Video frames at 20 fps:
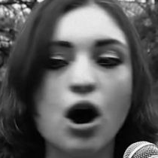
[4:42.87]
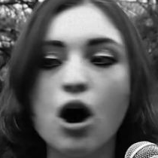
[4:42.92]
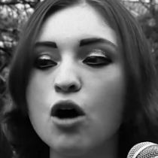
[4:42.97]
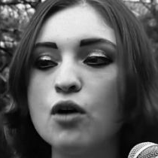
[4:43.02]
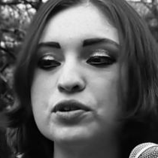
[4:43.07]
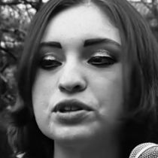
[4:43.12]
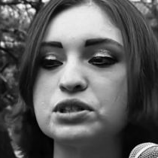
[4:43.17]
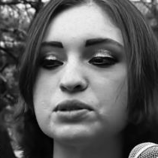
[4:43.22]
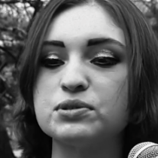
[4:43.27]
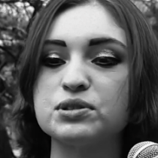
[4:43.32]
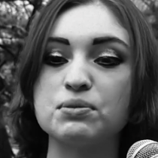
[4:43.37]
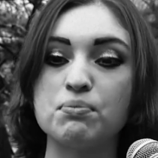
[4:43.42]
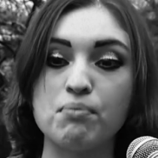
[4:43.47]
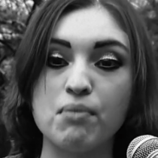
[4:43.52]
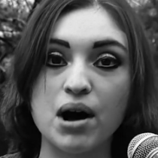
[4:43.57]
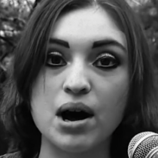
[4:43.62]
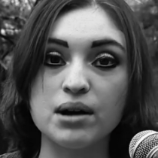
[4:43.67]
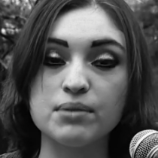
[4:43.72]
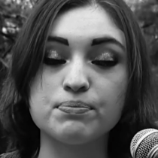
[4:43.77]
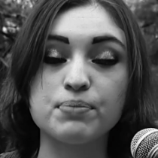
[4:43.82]
oh, it's there's
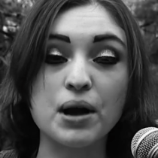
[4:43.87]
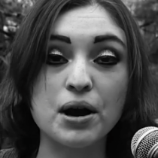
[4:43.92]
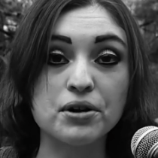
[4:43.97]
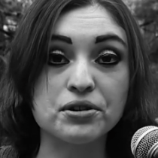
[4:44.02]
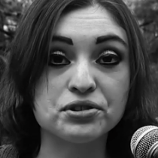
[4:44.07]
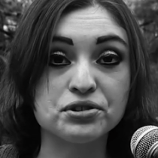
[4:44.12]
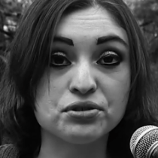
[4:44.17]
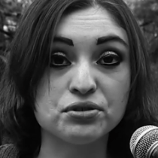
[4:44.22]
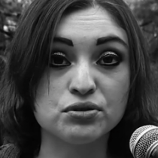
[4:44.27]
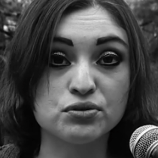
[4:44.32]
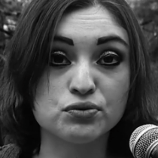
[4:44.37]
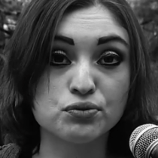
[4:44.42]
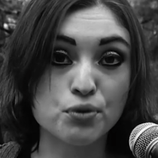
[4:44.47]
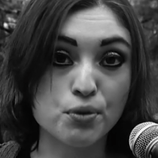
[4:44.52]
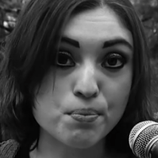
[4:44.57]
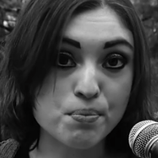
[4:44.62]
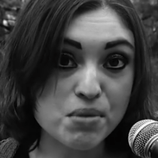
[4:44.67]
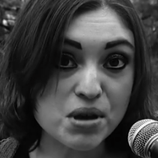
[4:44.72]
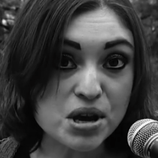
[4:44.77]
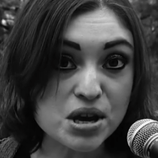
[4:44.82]
a pair of shoes for
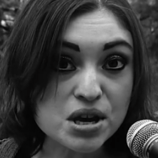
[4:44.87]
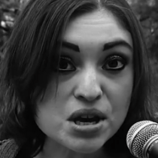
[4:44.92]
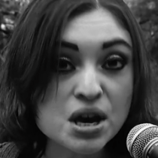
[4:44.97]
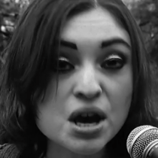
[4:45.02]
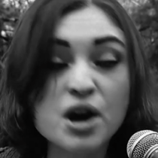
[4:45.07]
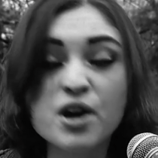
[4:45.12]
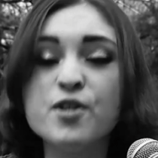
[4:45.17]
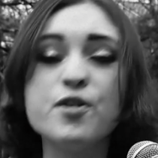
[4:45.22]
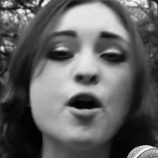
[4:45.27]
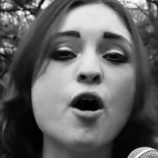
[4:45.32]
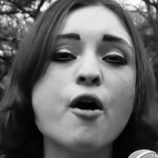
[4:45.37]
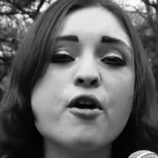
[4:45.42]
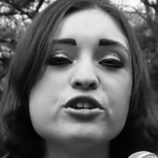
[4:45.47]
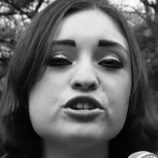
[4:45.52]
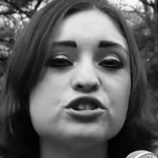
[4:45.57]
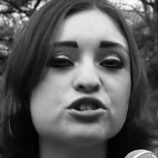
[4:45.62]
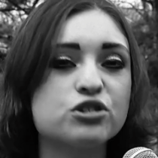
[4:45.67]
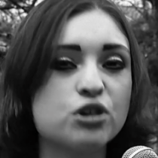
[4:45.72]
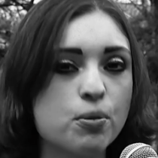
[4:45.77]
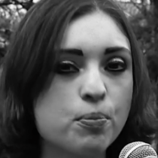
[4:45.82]
me. No,
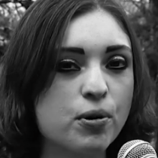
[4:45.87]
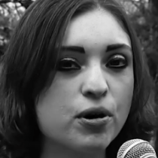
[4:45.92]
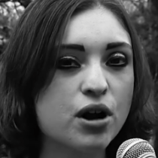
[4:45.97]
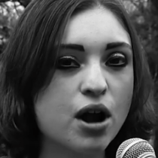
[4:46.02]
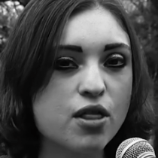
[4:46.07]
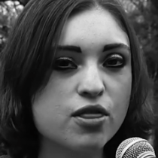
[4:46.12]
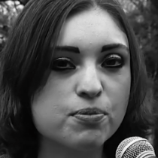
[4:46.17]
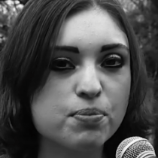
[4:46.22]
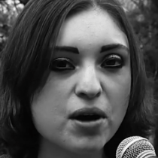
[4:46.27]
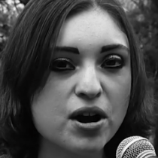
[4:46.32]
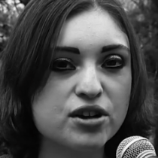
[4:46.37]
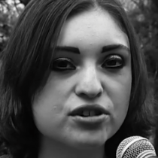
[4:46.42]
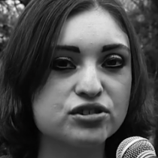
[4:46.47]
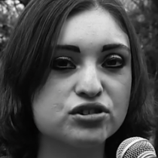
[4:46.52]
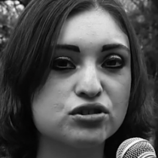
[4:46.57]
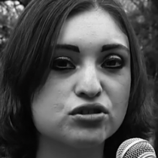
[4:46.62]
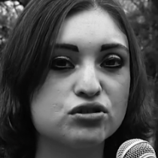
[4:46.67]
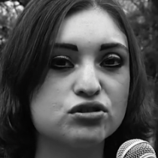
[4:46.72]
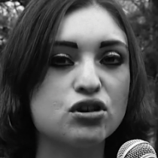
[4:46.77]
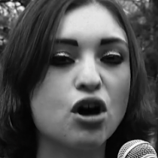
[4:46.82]
he's just gonna put on the pair of
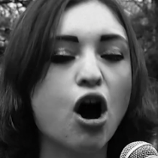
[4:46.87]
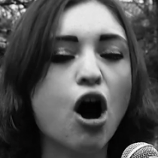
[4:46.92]
shoes.